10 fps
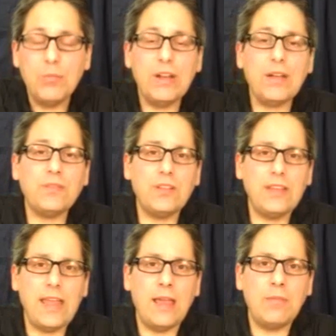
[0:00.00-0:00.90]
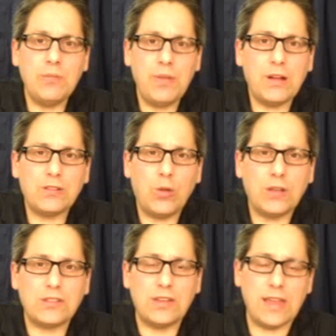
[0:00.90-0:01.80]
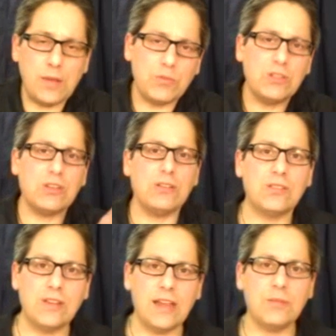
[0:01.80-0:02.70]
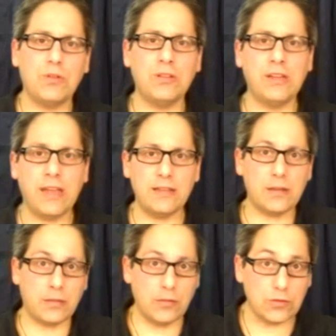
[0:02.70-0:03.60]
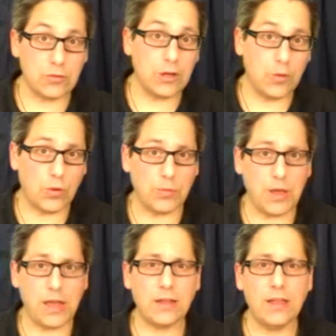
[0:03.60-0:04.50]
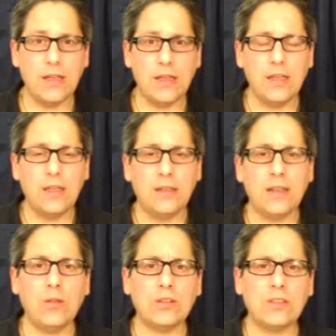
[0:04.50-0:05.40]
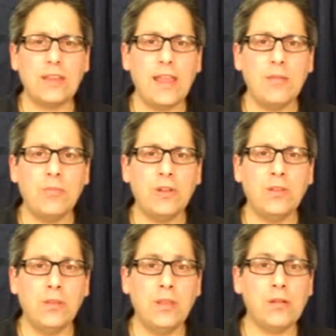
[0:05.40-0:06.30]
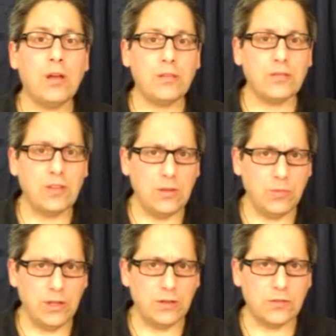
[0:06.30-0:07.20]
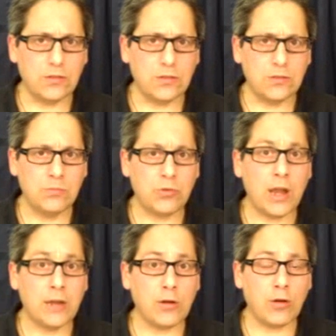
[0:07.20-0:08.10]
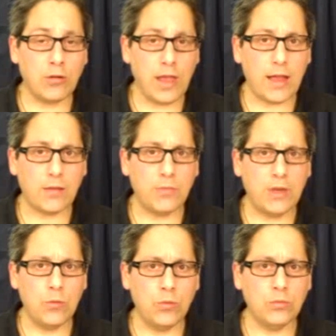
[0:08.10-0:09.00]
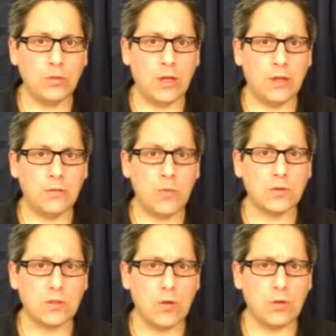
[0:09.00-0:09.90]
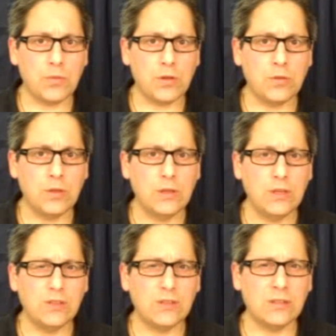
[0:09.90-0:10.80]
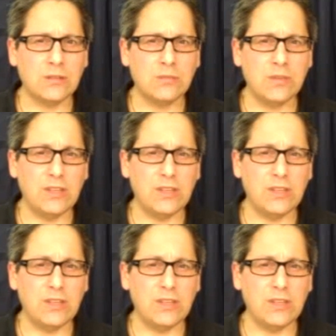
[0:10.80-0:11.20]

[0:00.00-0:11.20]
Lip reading: But after the game, and the Bears lost the game, which is understandable. They had their third-string quarterback. They lost the game, but their other team leaders, Brian Urlacher being the most notable, he's the